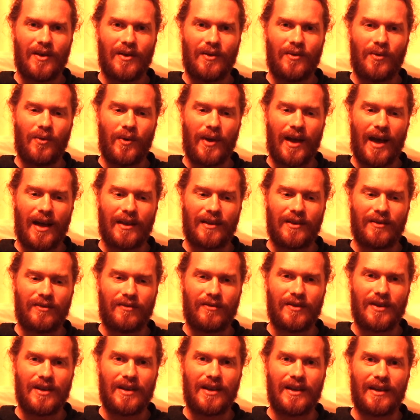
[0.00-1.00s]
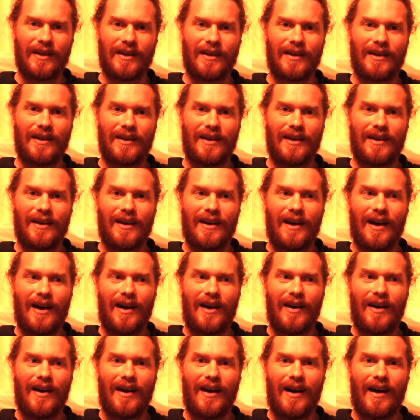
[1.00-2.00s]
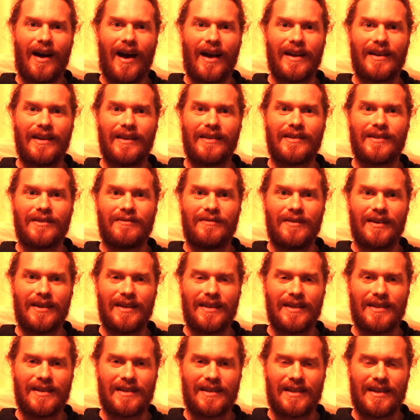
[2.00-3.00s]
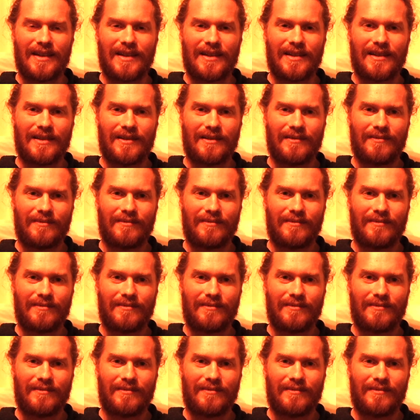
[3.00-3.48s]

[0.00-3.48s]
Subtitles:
we had the feeling, I need to release this.